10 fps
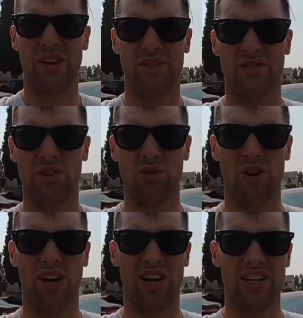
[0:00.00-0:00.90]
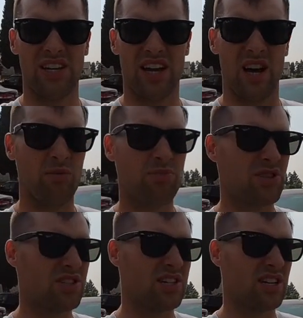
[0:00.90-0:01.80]
If you need any help,
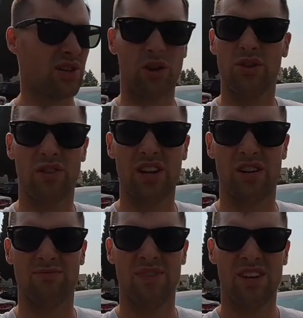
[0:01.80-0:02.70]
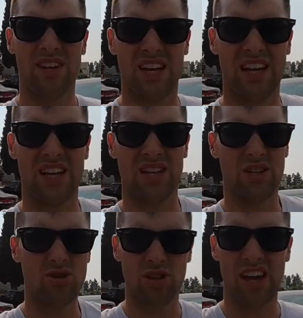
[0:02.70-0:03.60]
just look at the video and
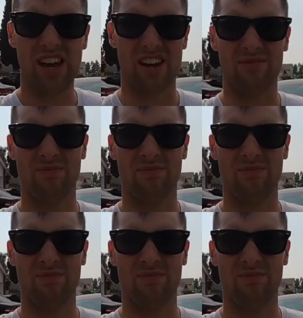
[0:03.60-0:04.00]
you should get it.